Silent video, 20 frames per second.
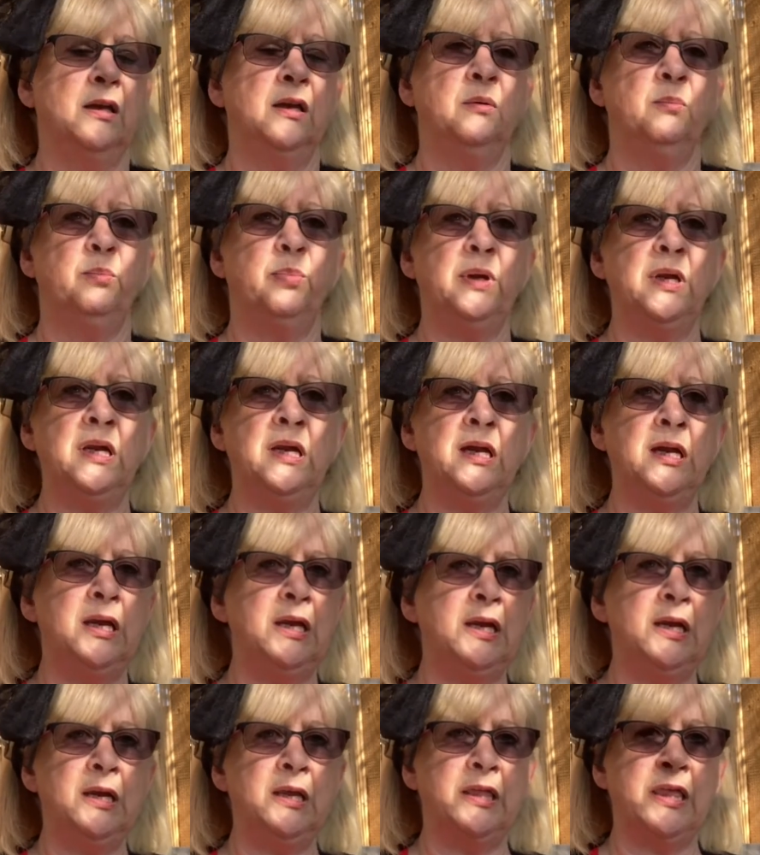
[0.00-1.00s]

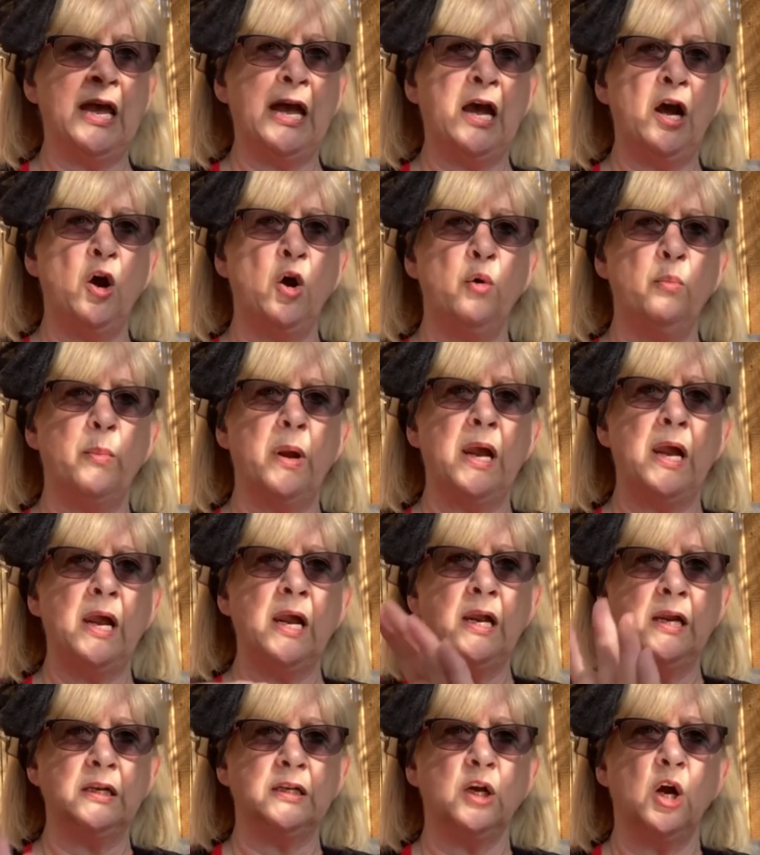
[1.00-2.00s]
"Be thou
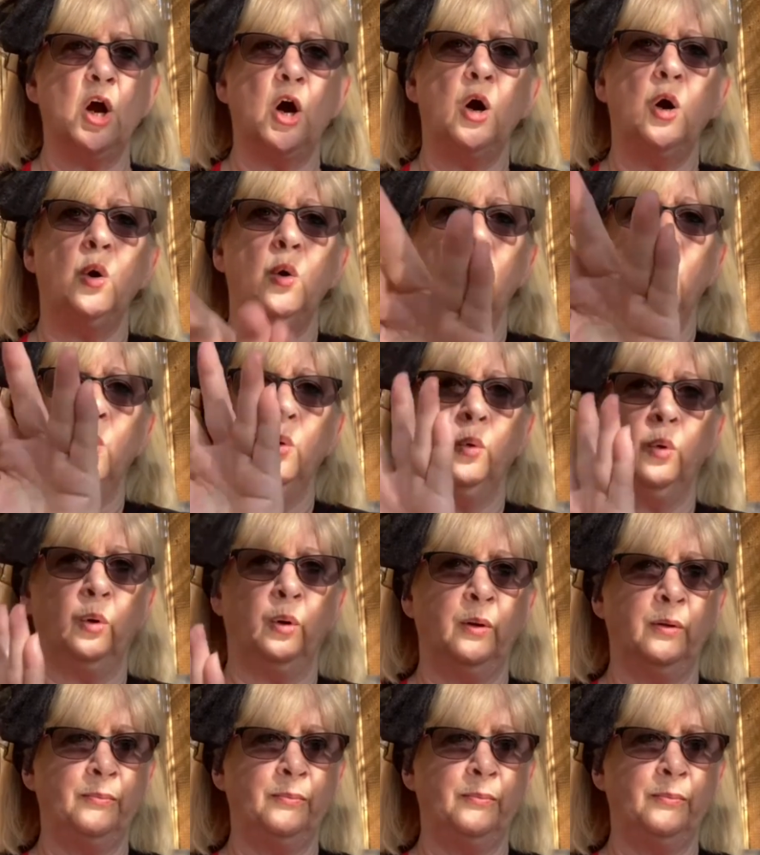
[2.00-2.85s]
made whole."